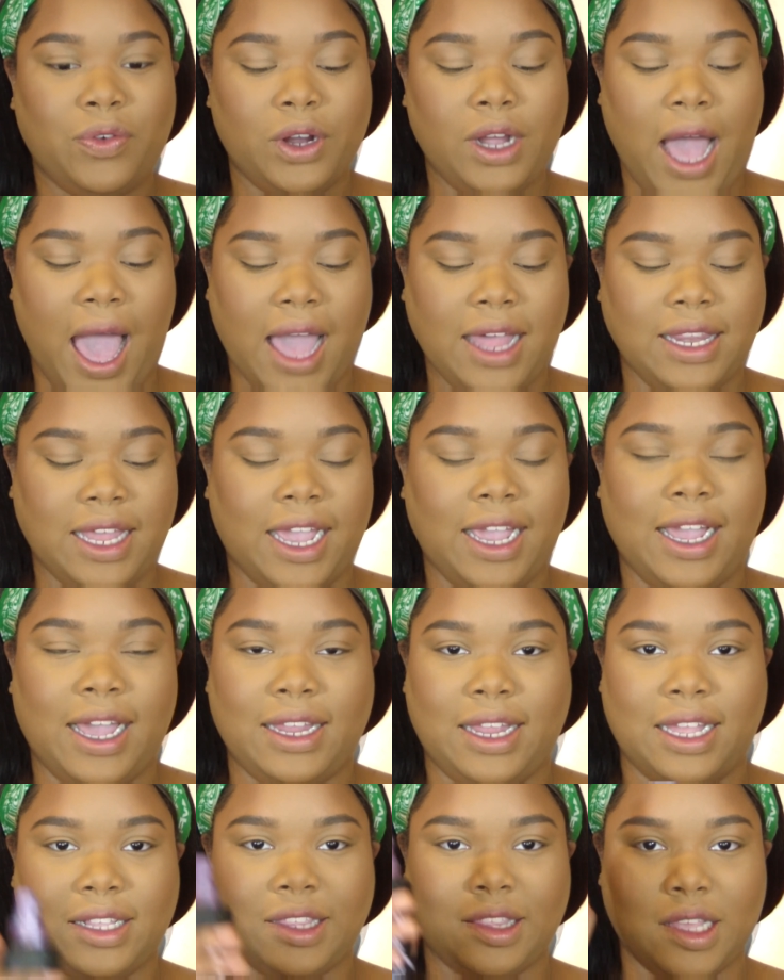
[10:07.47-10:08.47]
highlight, I
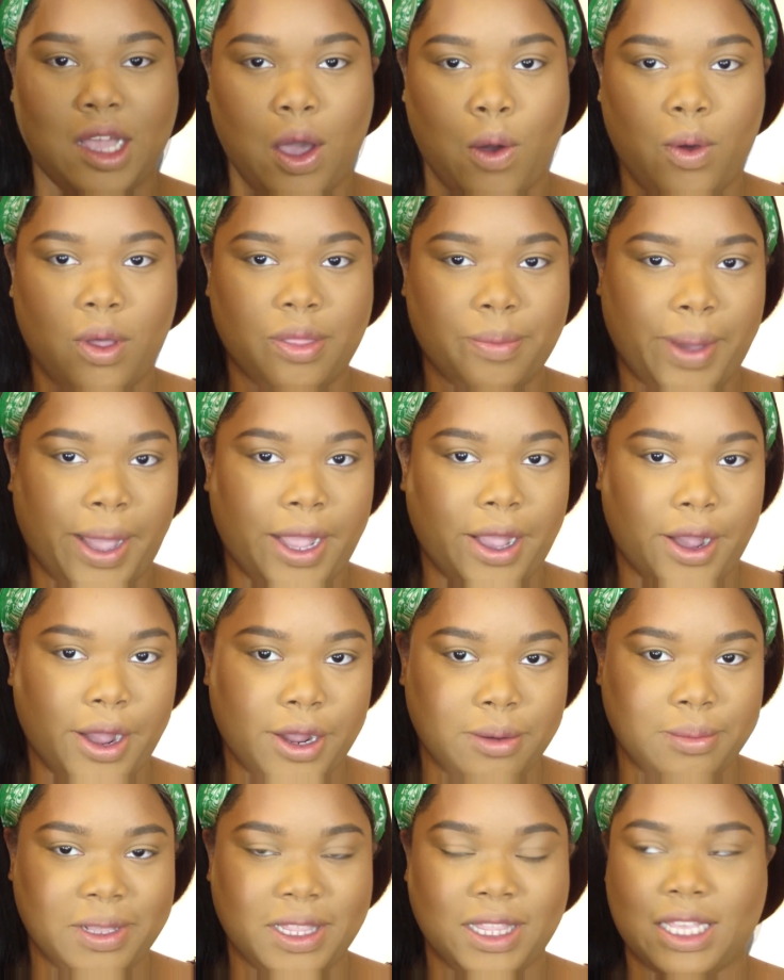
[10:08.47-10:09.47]
like to go with my
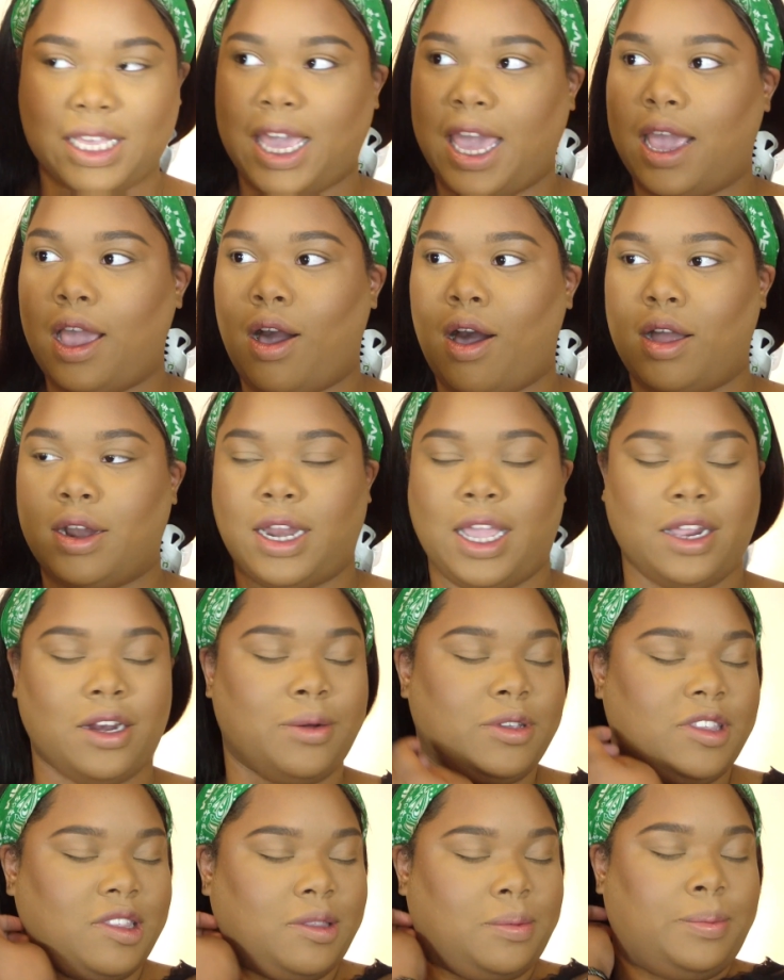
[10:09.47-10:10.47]
Urban Decay All Nighter
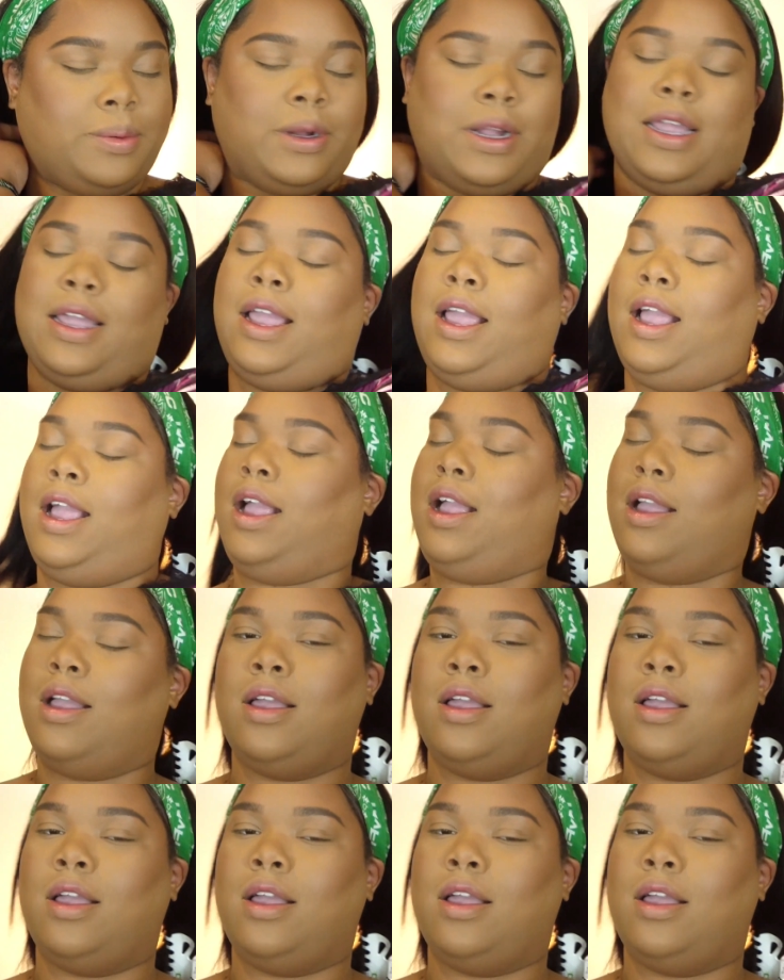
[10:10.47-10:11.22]
Spray.